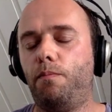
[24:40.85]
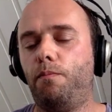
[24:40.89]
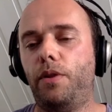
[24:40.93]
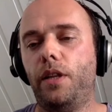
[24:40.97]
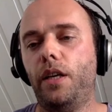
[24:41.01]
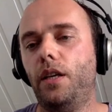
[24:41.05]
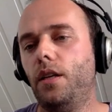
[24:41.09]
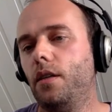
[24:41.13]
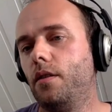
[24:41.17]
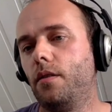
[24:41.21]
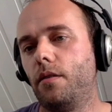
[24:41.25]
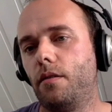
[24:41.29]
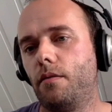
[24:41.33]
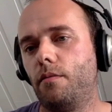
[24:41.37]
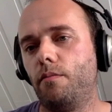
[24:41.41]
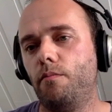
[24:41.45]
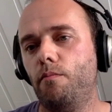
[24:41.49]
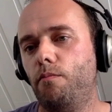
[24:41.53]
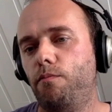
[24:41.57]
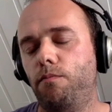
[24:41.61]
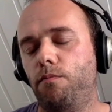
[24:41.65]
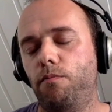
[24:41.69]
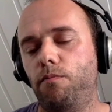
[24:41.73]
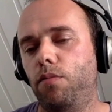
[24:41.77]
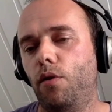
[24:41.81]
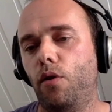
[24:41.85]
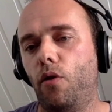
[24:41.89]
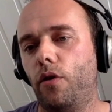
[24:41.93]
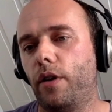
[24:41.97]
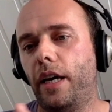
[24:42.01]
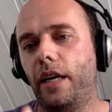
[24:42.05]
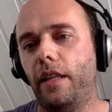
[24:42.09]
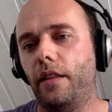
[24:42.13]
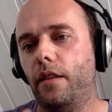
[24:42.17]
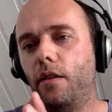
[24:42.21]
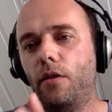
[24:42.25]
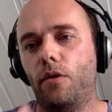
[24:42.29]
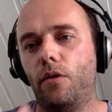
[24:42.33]
please
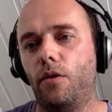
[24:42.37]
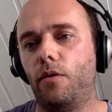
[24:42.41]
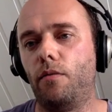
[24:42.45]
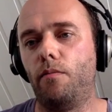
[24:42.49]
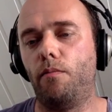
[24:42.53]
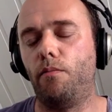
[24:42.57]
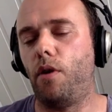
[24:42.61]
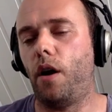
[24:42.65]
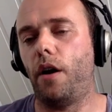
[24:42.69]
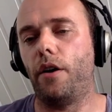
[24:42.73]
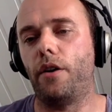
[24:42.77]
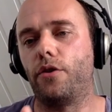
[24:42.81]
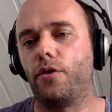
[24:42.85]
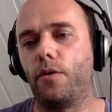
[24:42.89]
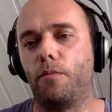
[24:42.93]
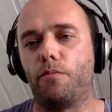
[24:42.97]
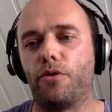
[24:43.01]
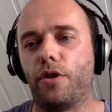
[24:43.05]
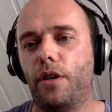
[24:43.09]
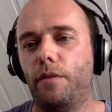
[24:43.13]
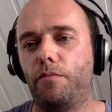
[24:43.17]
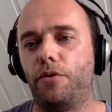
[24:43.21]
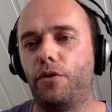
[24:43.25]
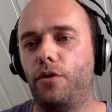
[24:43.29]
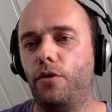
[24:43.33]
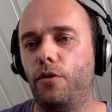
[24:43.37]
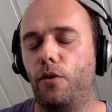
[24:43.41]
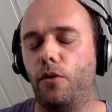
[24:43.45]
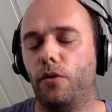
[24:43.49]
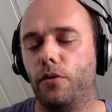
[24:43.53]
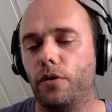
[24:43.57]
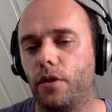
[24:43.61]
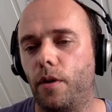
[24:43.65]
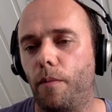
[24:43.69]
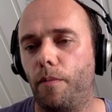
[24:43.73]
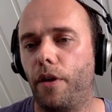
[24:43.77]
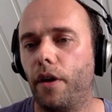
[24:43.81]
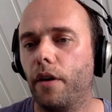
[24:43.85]
log in or buy a subscription or
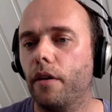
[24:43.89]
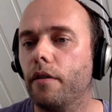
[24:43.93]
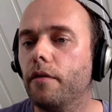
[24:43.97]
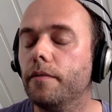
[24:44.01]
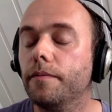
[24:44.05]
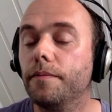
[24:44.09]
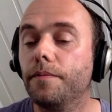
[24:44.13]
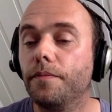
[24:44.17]
something